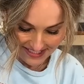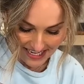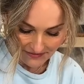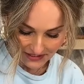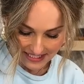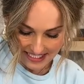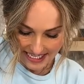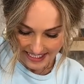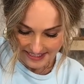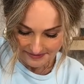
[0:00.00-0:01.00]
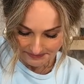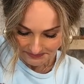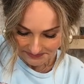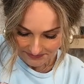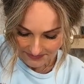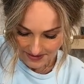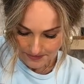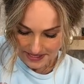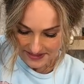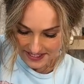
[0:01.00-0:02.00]
definitely decadent,
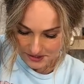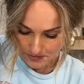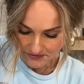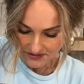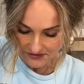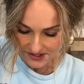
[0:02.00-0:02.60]
but I think it's perfect for